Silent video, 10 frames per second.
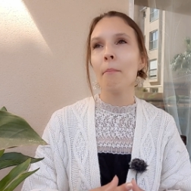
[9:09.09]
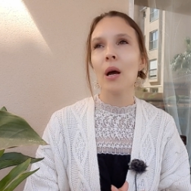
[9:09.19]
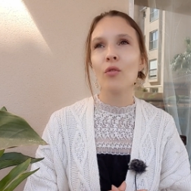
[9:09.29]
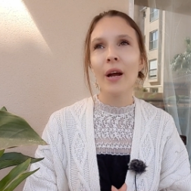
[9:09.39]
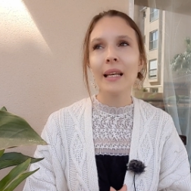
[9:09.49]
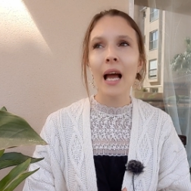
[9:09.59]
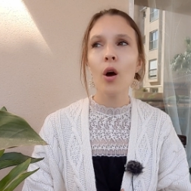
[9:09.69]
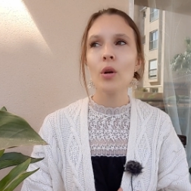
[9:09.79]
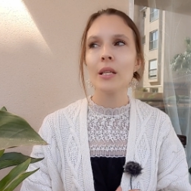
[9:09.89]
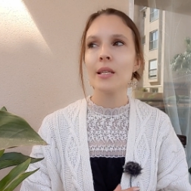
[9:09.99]
Right
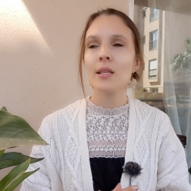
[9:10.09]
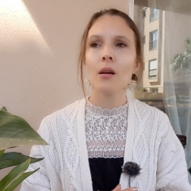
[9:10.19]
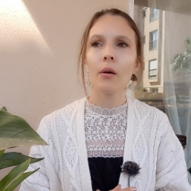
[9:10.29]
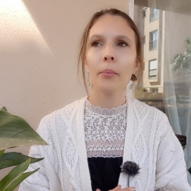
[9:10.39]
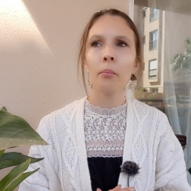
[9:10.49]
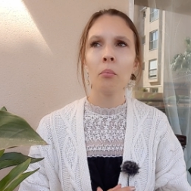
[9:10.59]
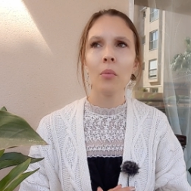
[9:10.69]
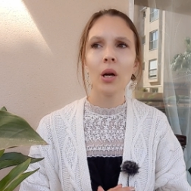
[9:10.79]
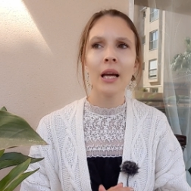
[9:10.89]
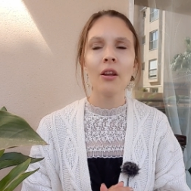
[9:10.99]
now it's
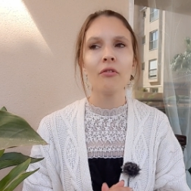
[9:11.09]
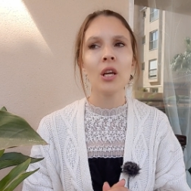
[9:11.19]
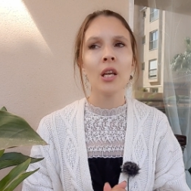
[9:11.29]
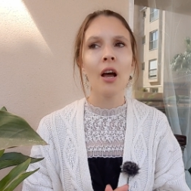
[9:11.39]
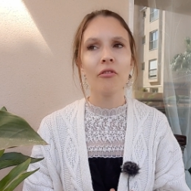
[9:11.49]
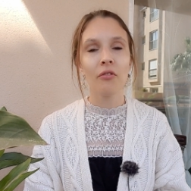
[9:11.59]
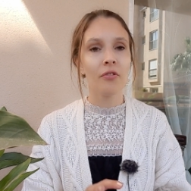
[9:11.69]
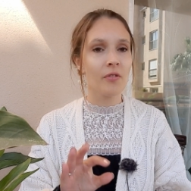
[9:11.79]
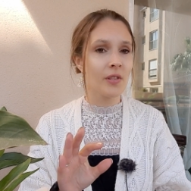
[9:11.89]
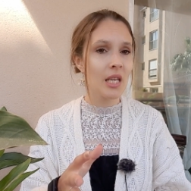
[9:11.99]
kind of enough
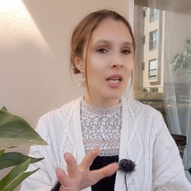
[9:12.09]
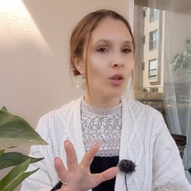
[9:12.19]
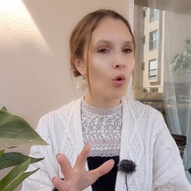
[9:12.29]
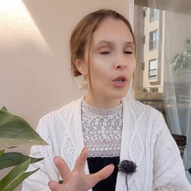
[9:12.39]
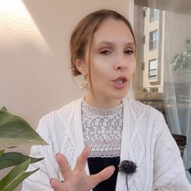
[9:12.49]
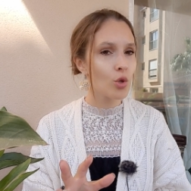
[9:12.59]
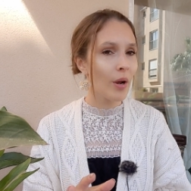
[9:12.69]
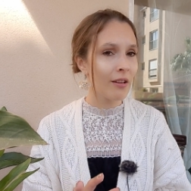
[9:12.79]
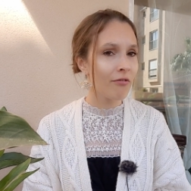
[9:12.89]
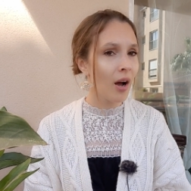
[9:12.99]
15 or
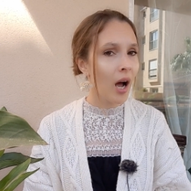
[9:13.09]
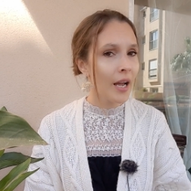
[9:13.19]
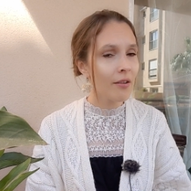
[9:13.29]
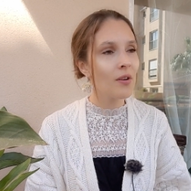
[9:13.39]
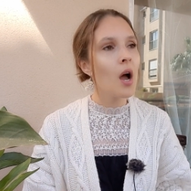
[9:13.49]
25,